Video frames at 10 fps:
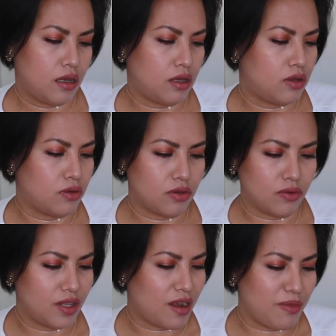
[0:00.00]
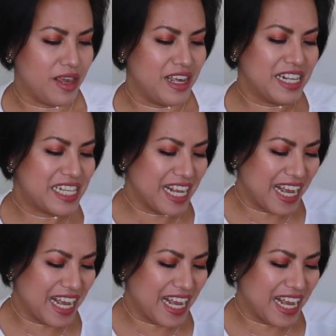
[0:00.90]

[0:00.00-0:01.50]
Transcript: I don't know what that means.